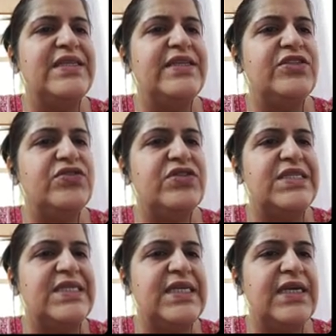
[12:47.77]

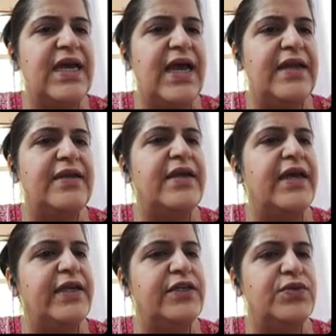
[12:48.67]
literacy and
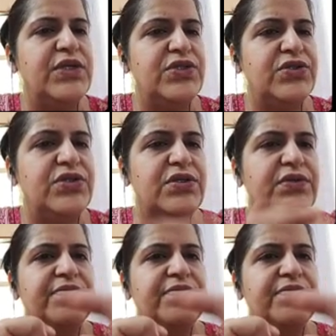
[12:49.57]
education.